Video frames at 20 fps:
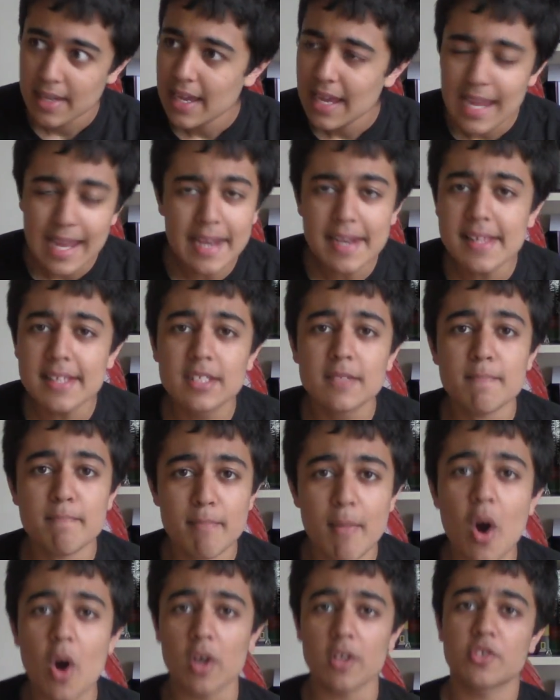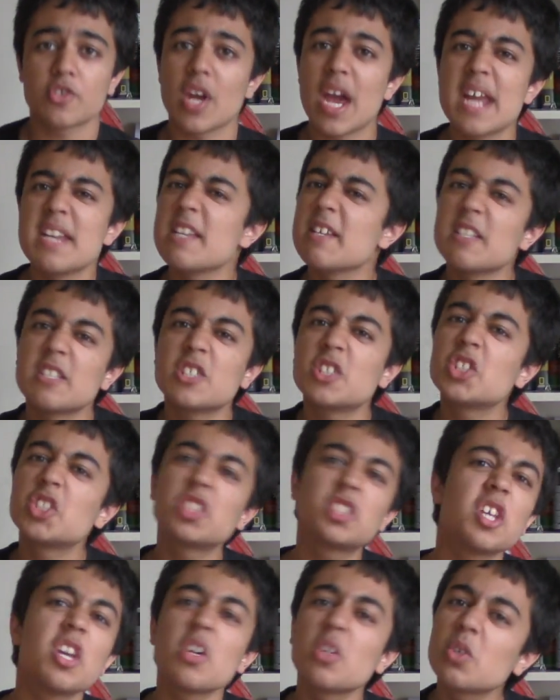It is March and it is
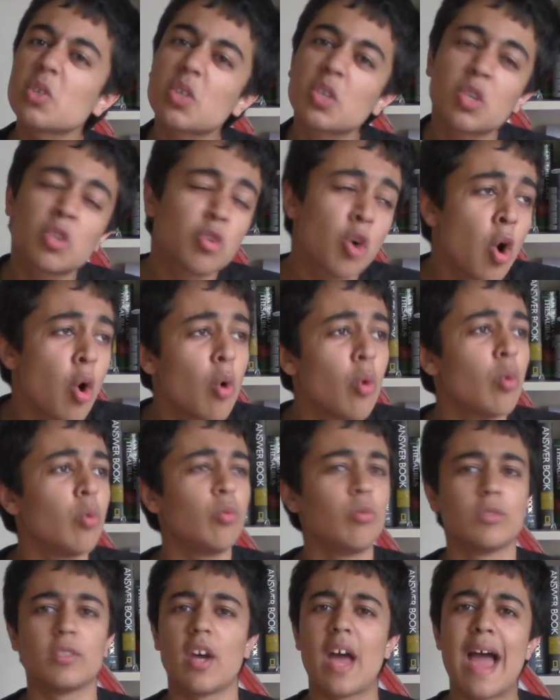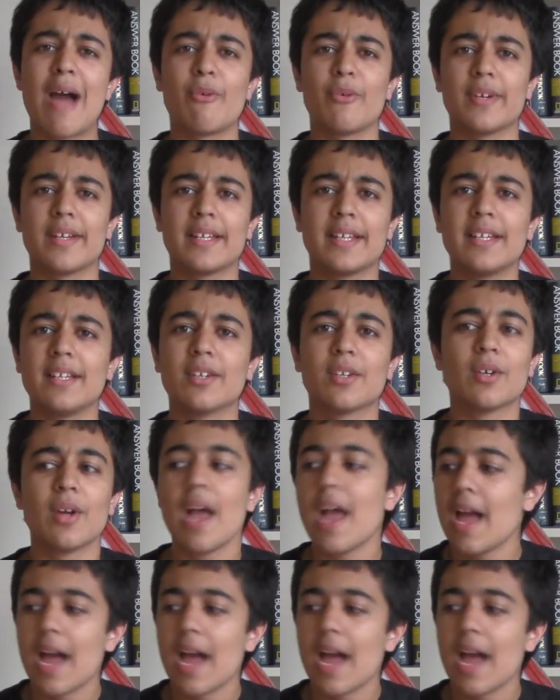still cold out here.